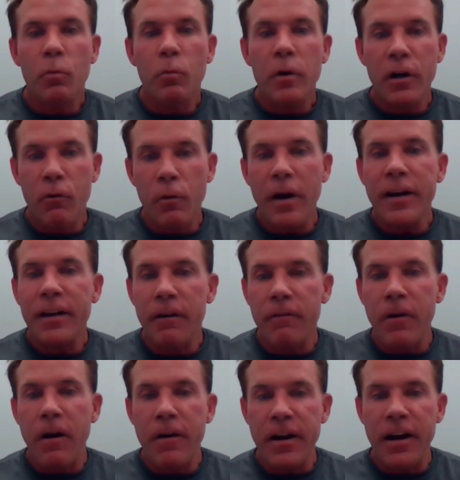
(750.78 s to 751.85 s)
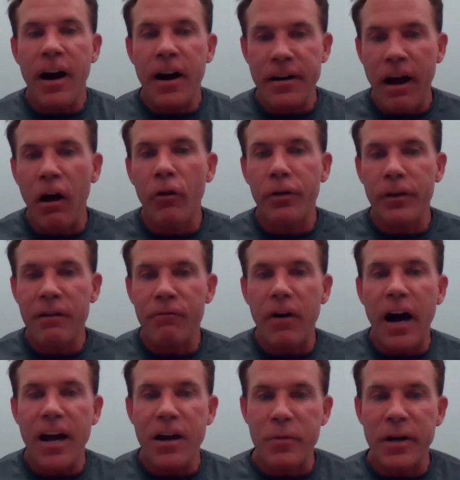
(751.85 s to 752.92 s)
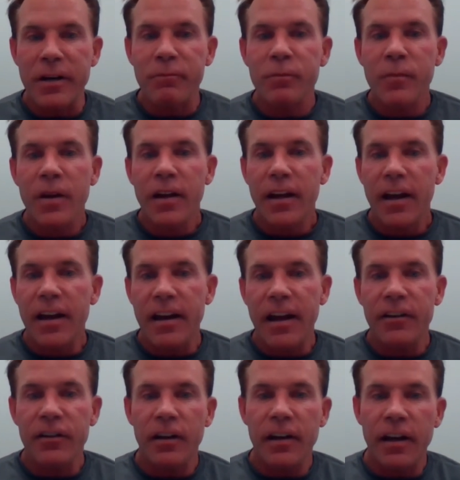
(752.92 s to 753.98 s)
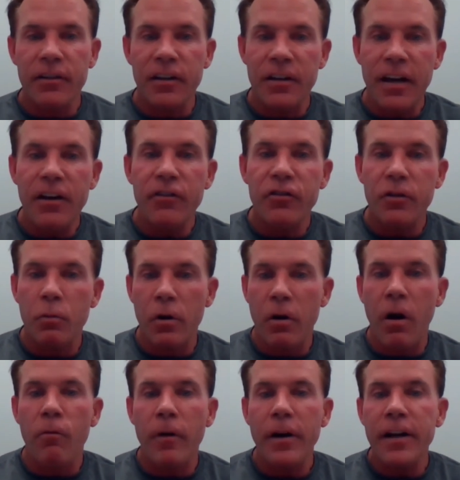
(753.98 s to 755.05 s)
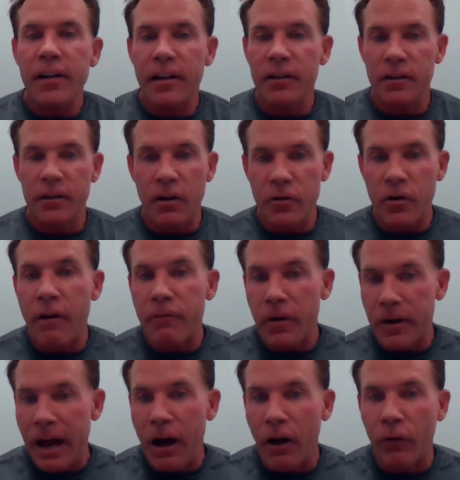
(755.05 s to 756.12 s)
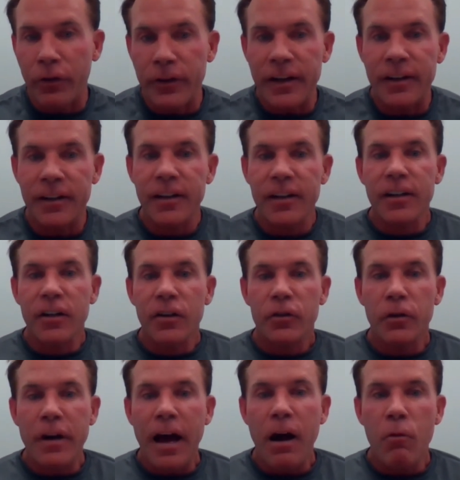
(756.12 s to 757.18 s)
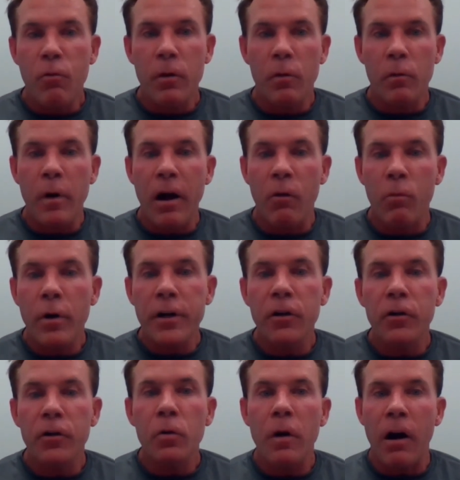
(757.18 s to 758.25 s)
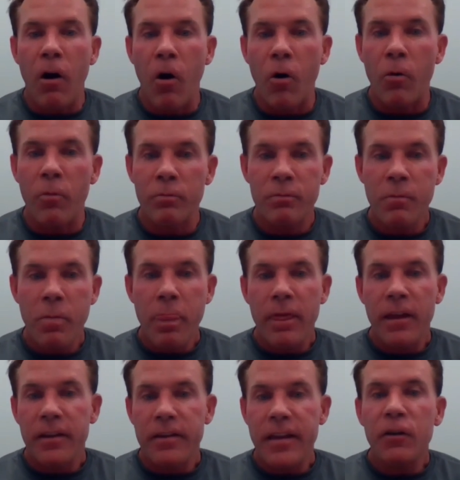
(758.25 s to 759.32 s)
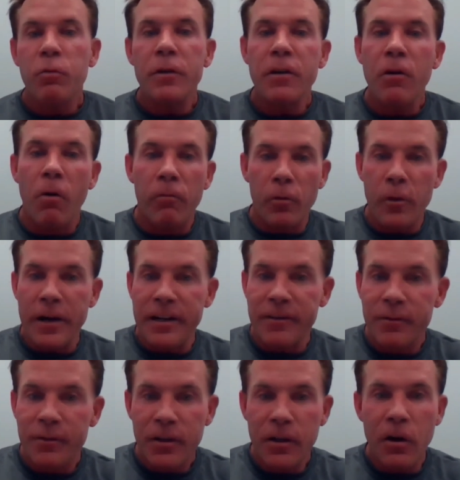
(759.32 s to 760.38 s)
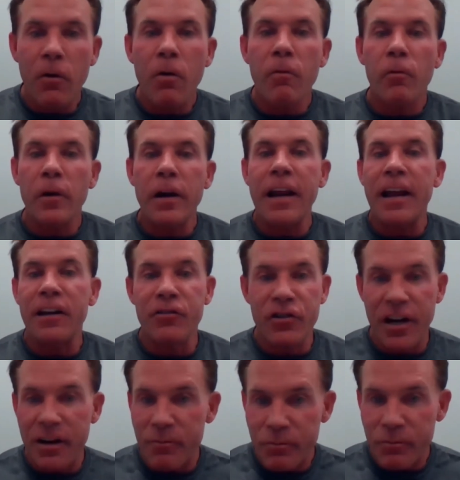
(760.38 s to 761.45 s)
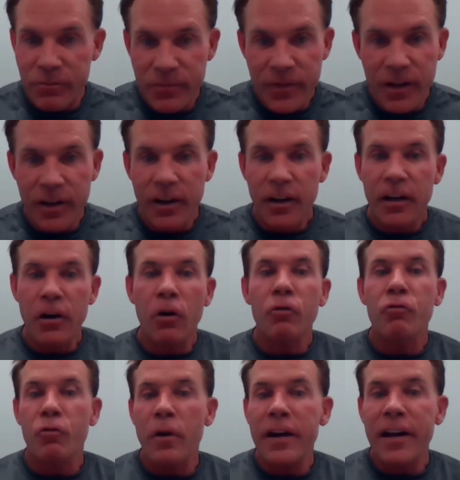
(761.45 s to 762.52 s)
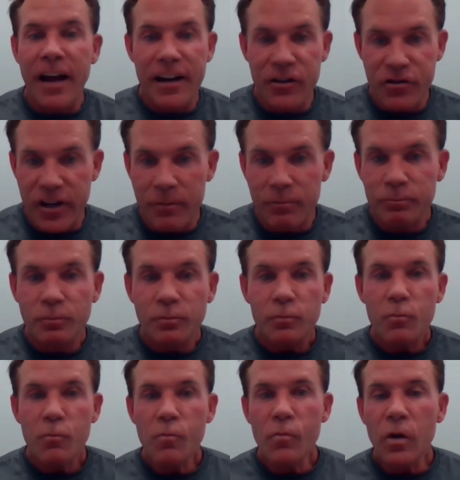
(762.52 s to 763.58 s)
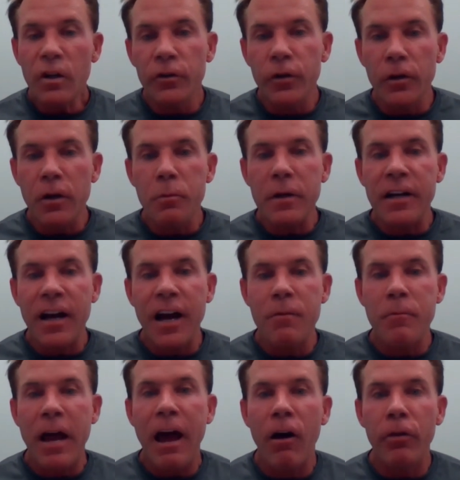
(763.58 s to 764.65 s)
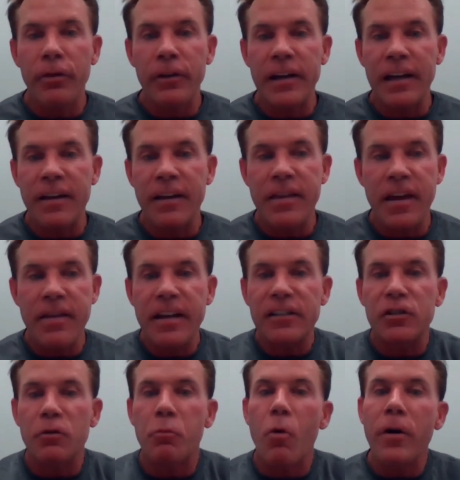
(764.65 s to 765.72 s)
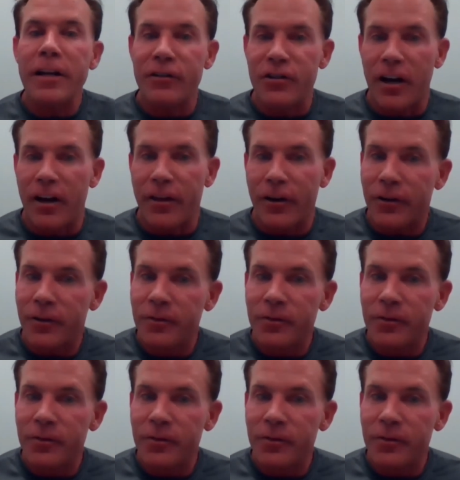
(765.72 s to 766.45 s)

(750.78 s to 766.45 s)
we're creating a very unhealthy environment. And as a nation, we're already not very healthy. So now what do you do at home? That's when you overeat. You don't overeat at a gym. You don't drink at a gym. So you become healthy, and then they support each other.